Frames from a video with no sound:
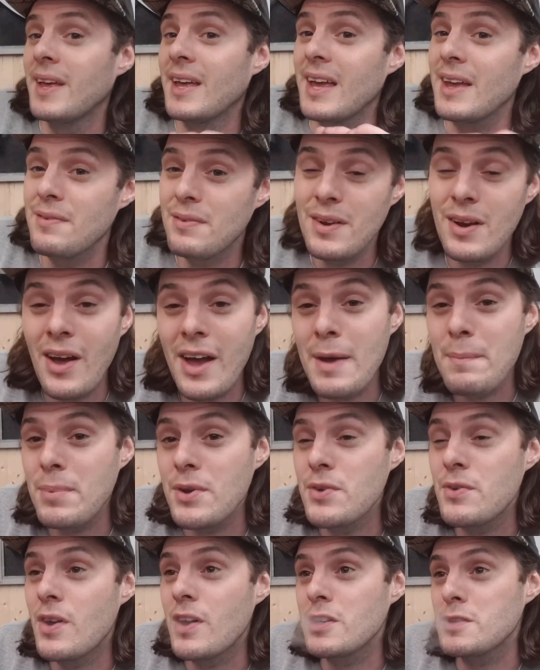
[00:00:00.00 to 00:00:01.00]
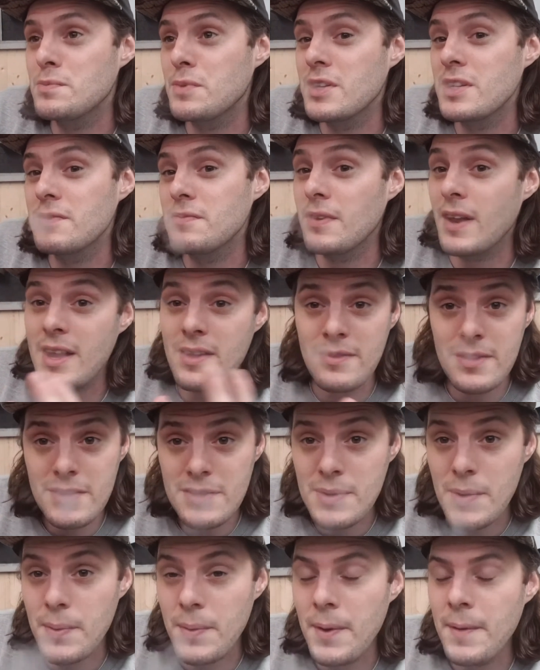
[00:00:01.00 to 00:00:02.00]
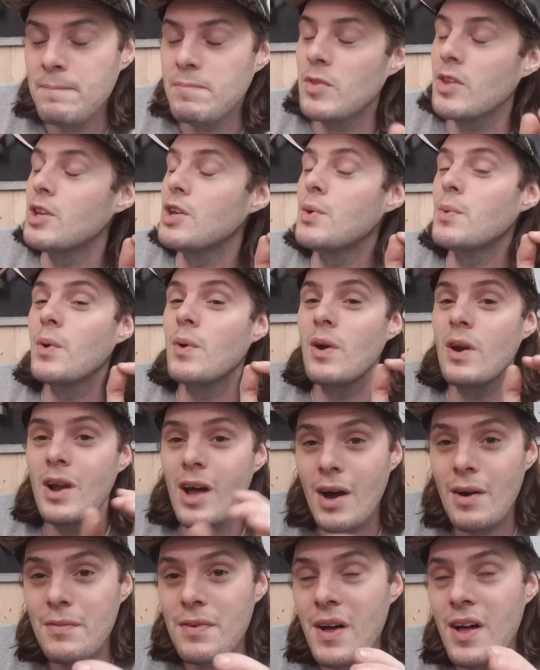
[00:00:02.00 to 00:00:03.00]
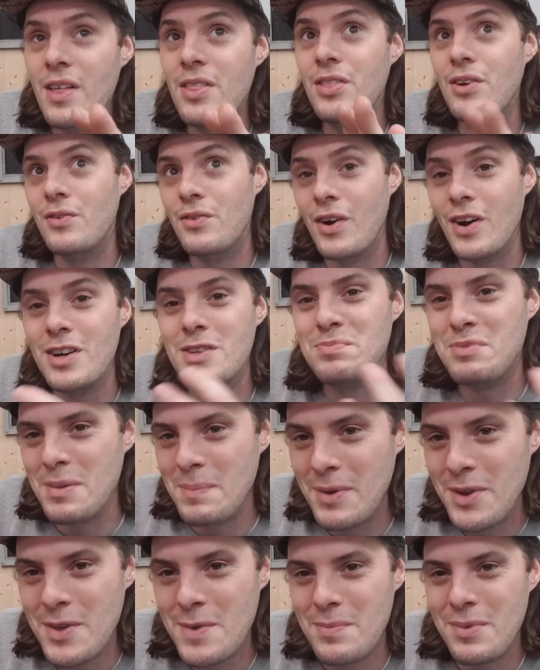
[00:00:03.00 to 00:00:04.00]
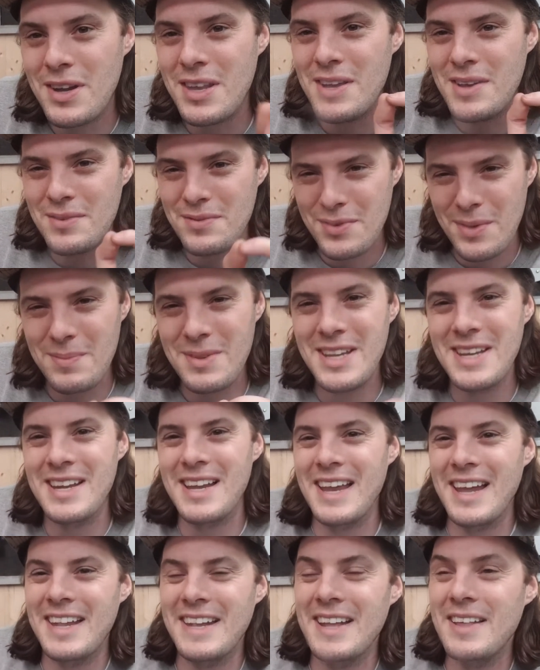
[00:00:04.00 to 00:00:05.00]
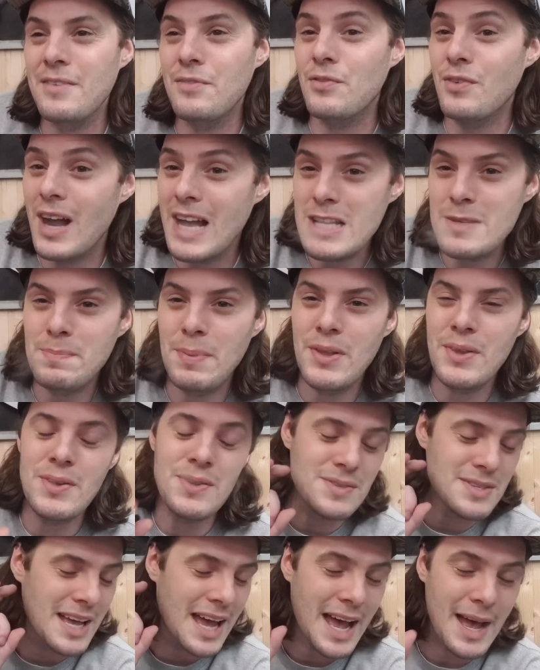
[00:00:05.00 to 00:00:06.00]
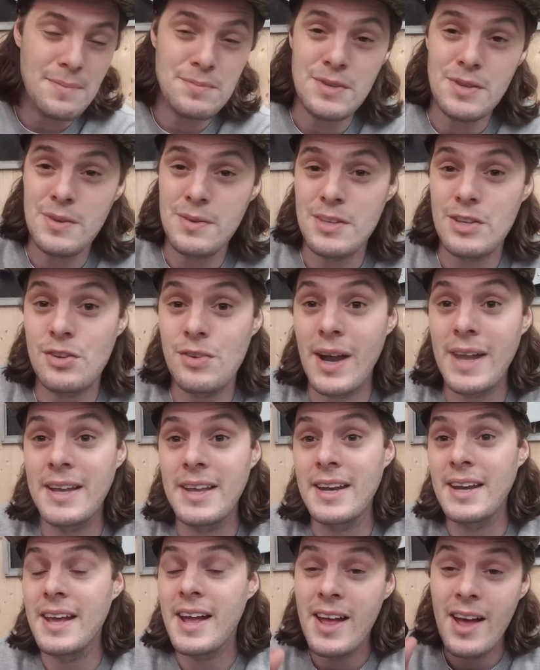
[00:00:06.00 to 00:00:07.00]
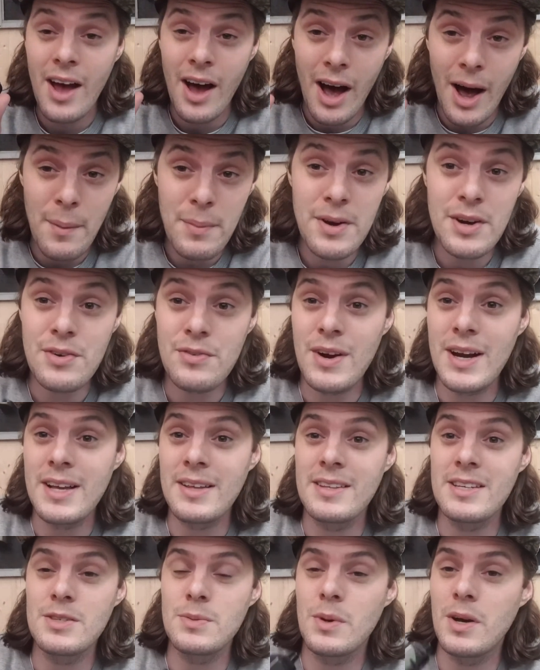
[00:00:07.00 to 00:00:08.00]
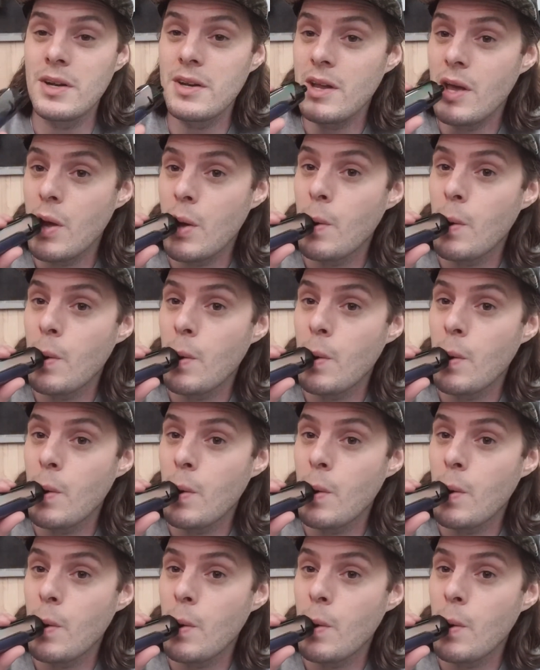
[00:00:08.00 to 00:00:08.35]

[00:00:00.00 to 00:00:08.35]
If you like blue raspberry flavours, you will love the raspberry blueberry from Dinner Lady. Raz Blues, absolutely cracking it. I'm going to rank this one.